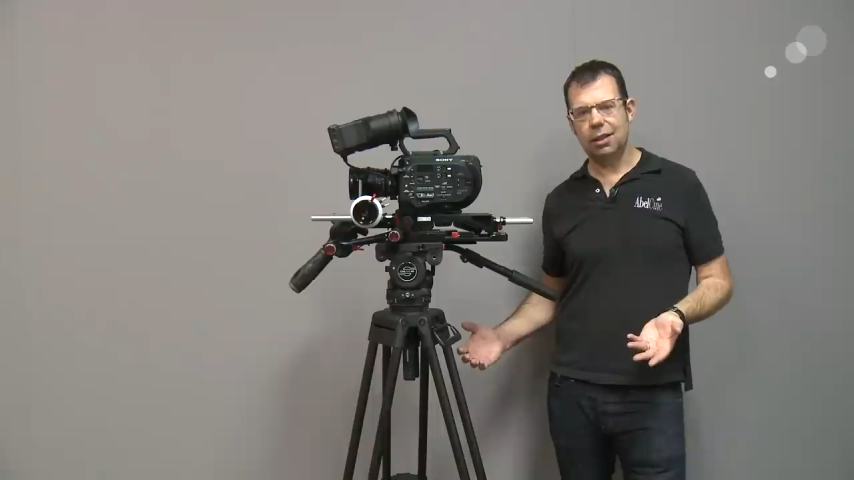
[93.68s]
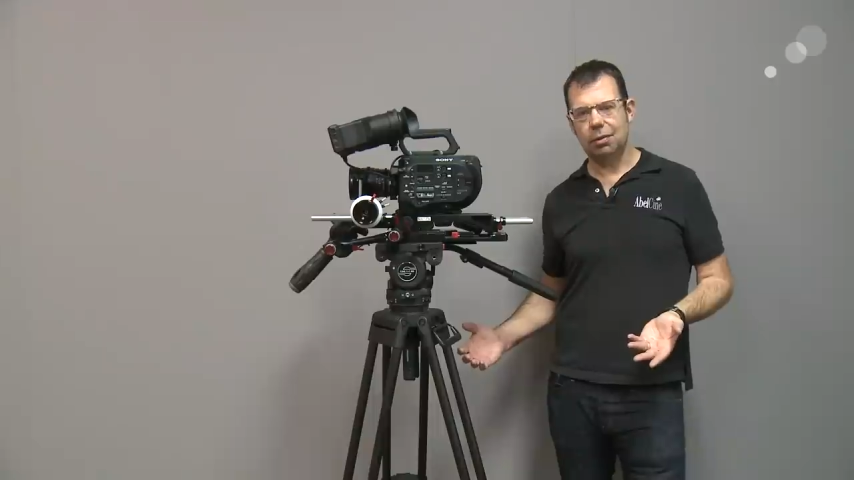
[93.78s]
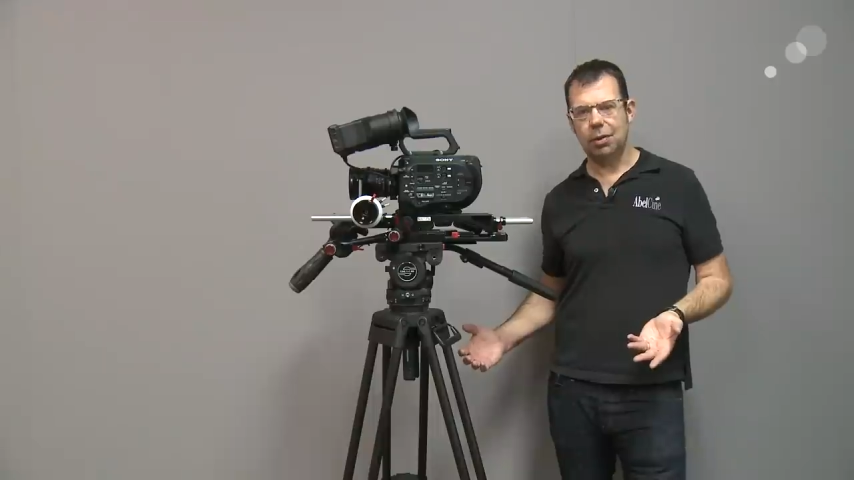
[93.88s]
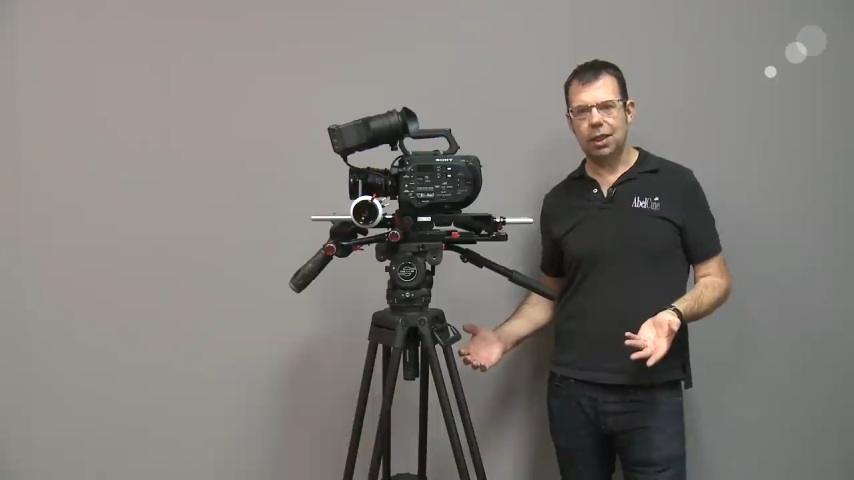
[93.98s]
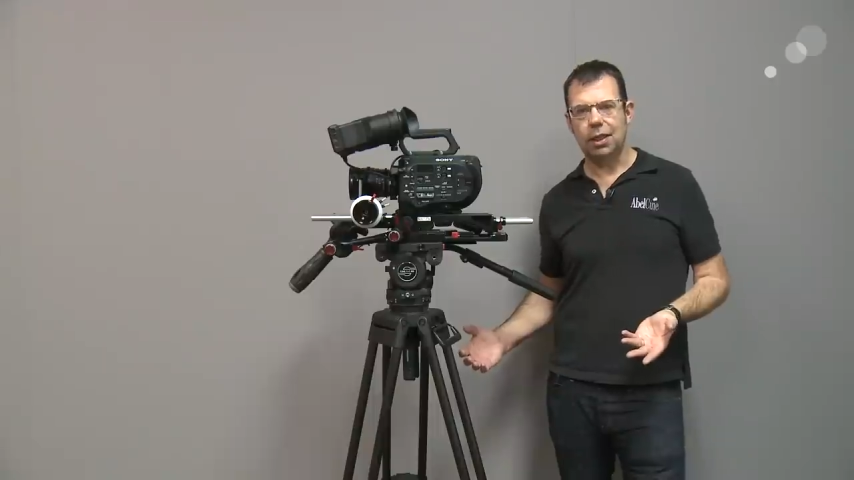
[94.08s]
it to
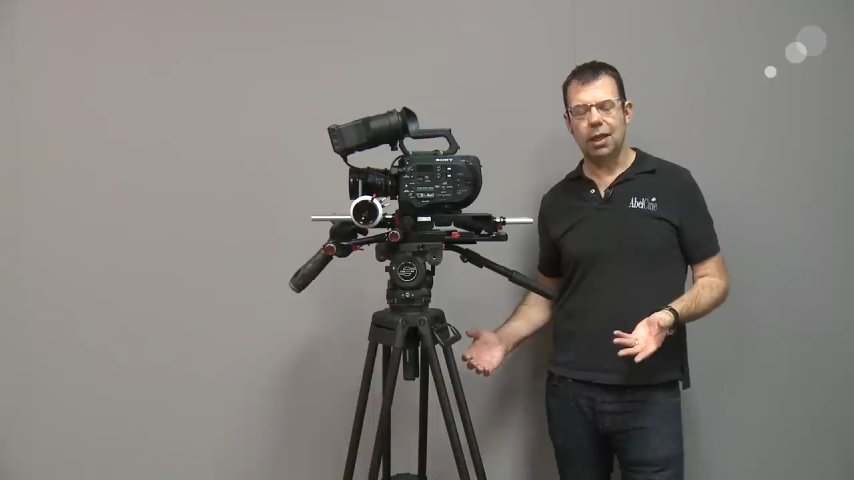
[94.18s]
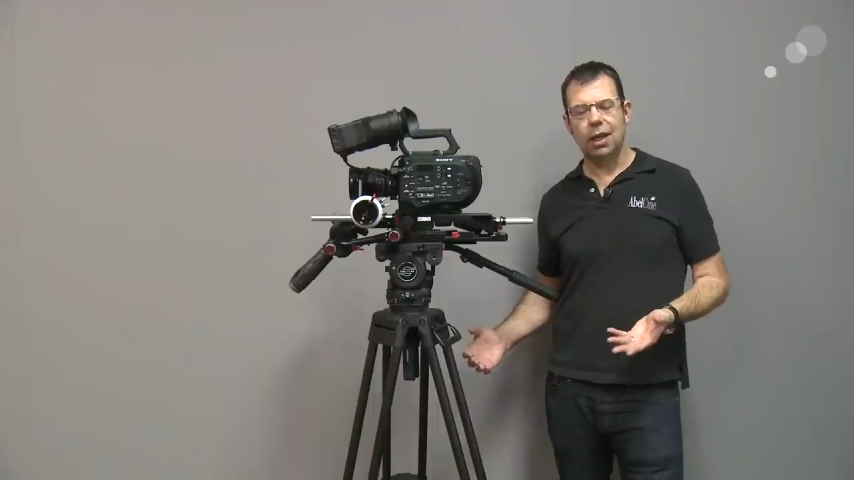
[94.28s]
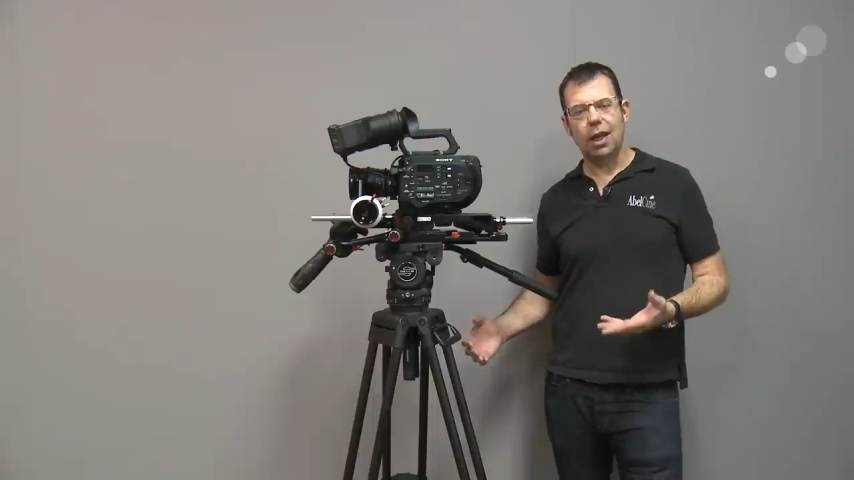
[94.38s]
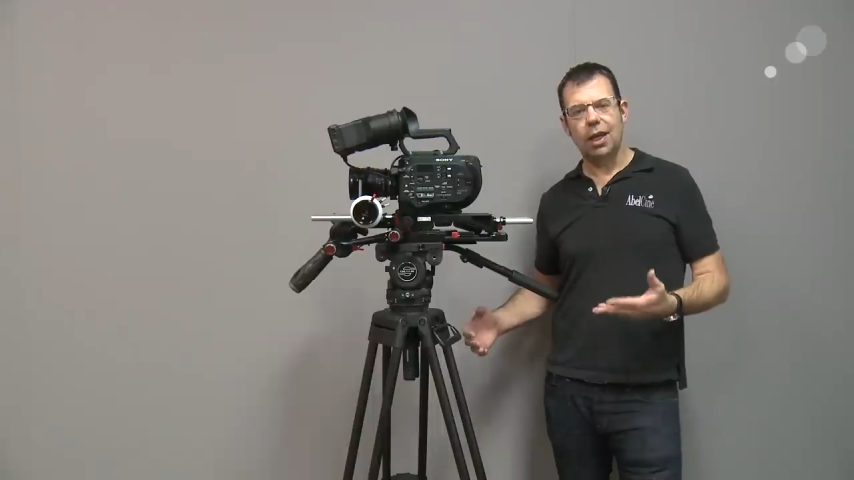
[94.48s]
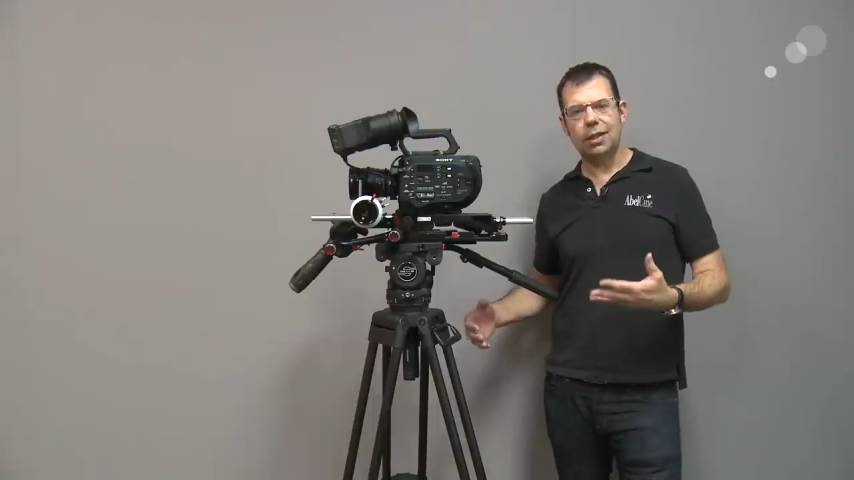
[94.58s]
be.
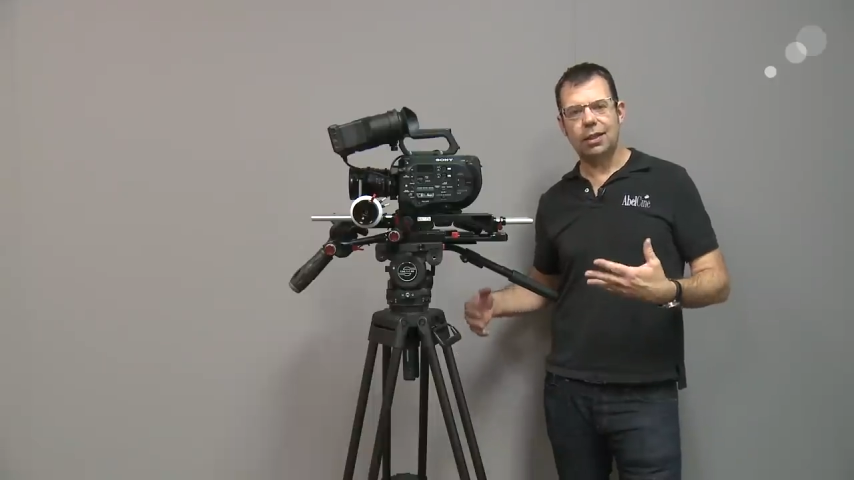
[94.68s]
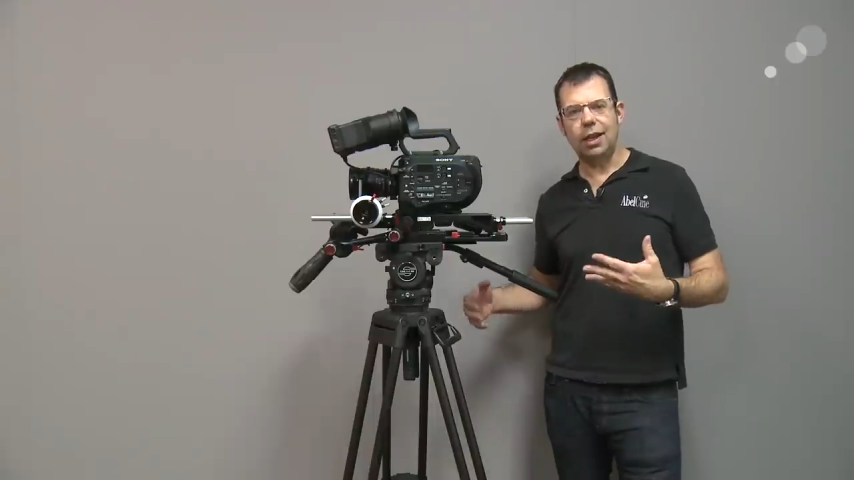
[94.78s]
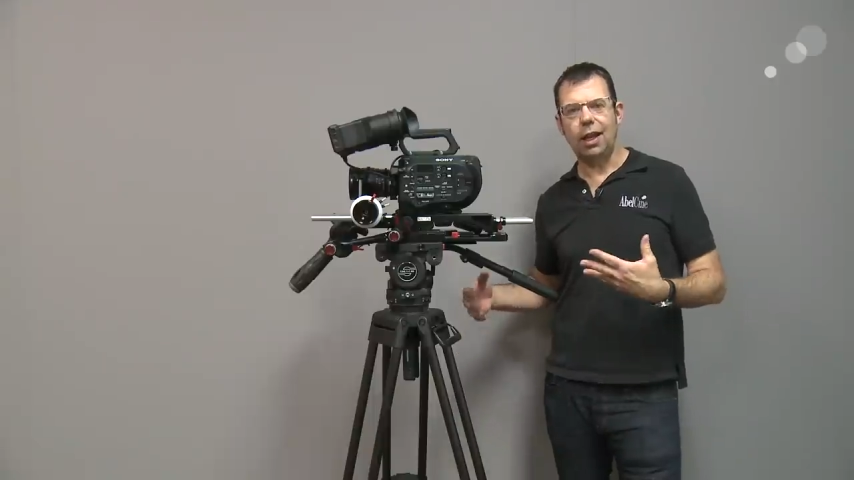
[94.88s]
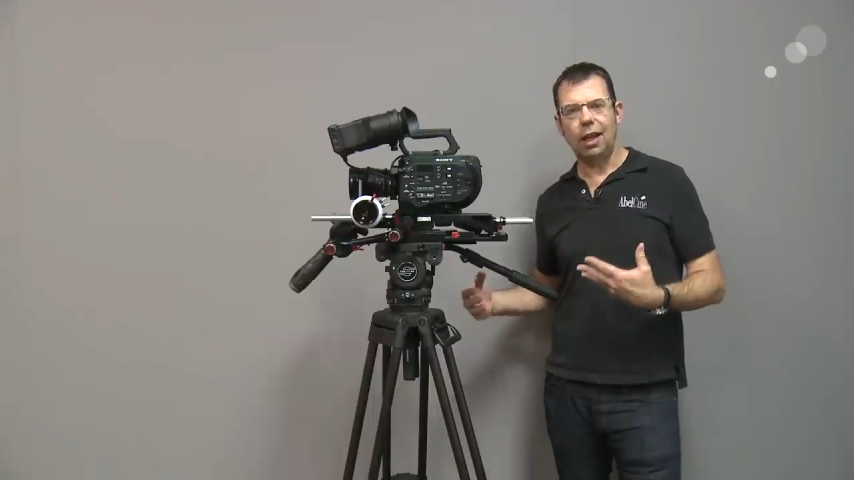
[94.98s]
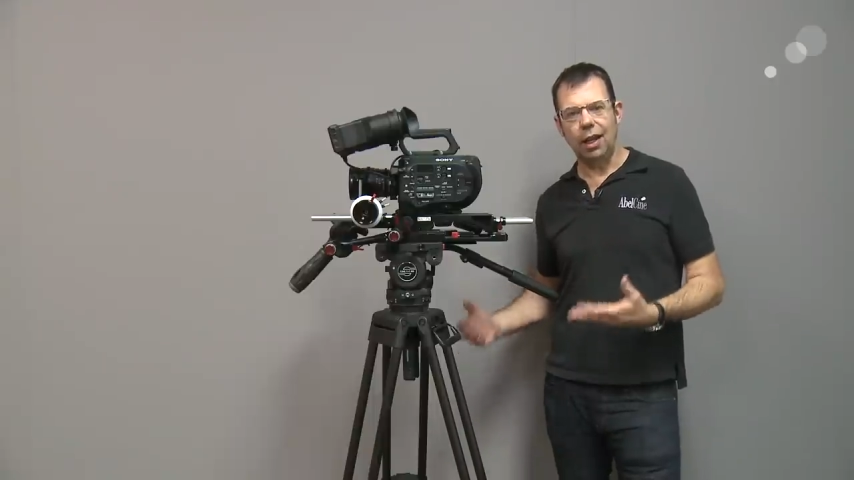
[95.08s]
It's
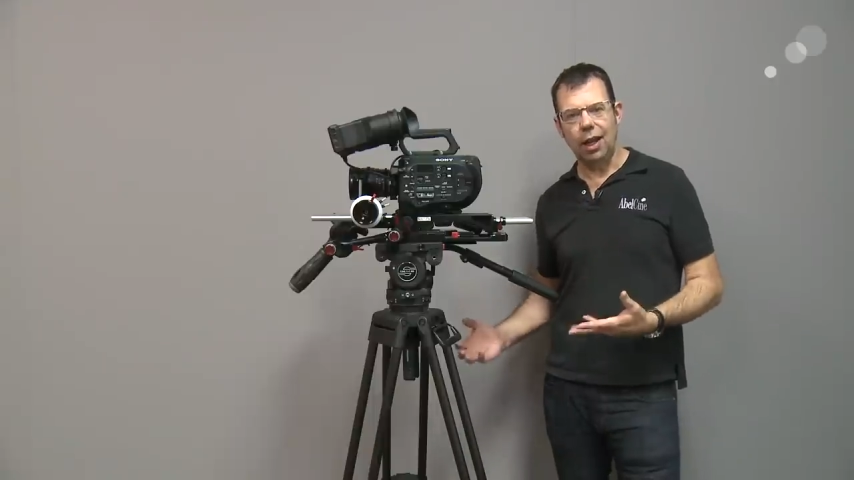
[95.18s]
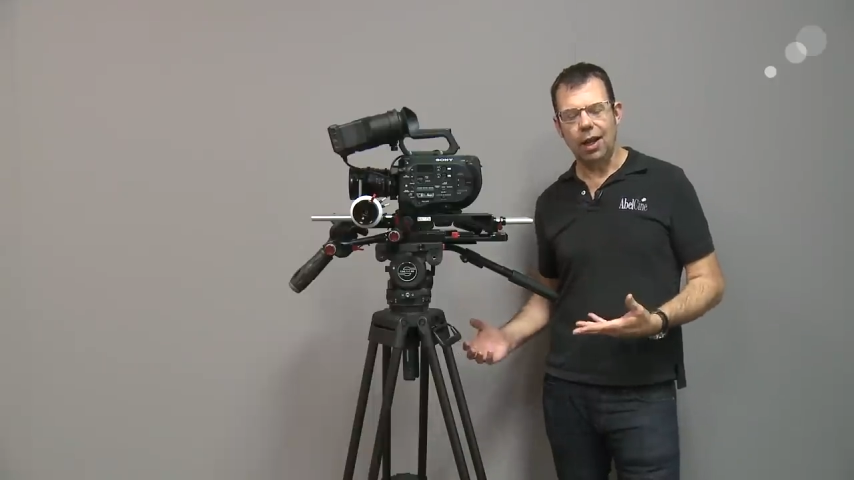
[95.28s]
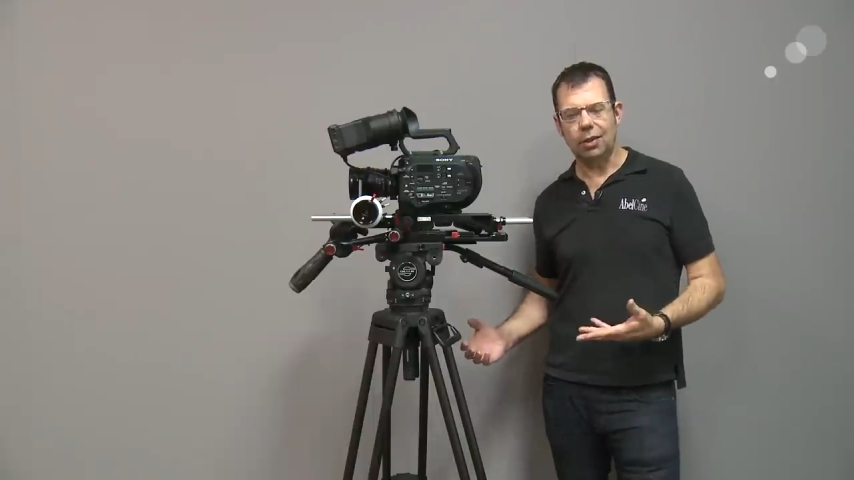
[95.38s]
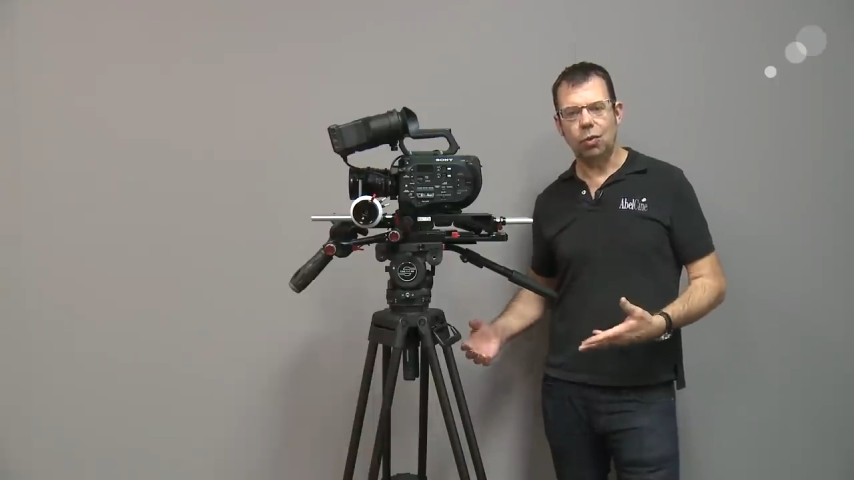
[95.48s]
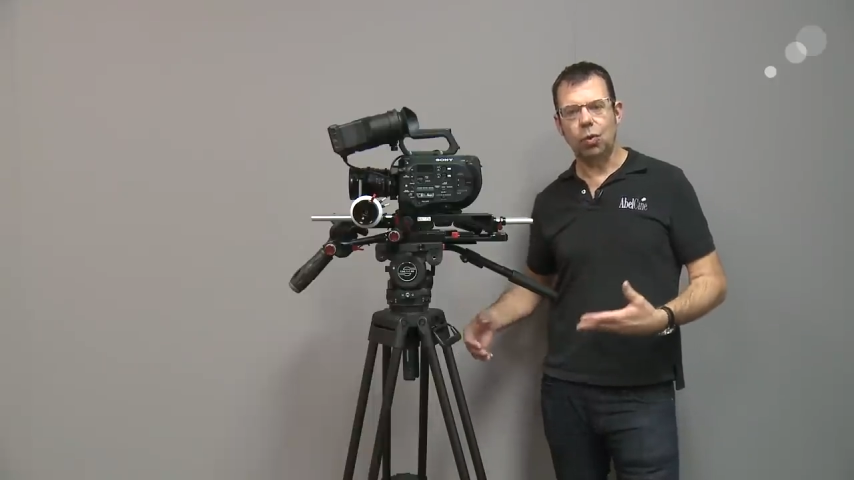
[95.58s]
not locked